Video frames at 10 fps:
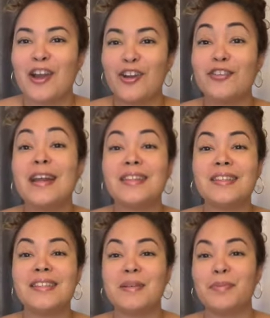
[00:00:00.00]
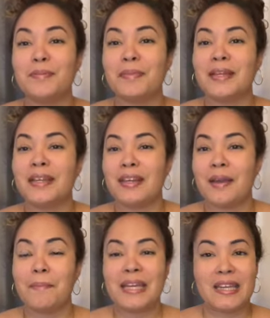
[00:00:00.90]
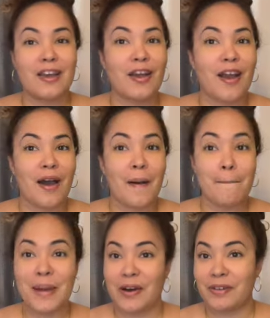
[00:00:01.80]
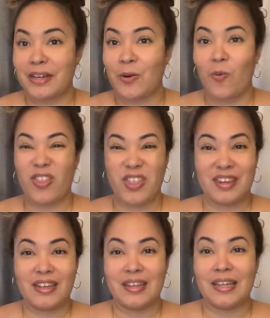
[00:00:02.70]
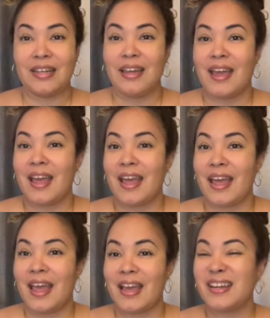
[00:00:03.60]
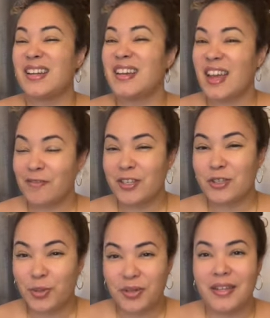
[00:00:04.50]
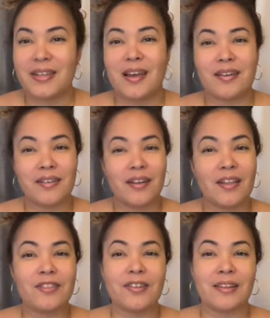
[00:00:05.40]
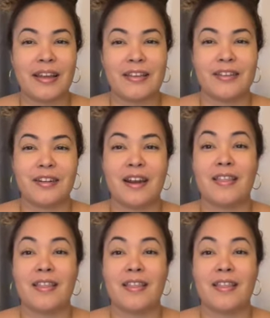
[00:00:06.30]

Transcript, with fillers: create the deeper meaning, meaning about it within it. And it gave the story yet another layer